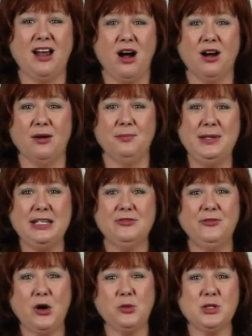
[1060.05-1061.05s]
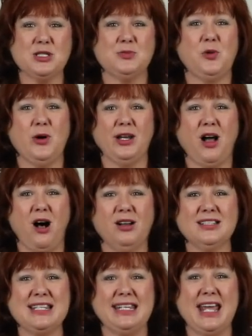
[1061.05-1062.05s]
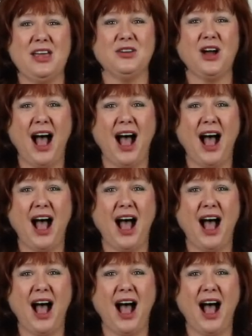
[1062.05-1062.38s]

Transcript: our big focus point all together.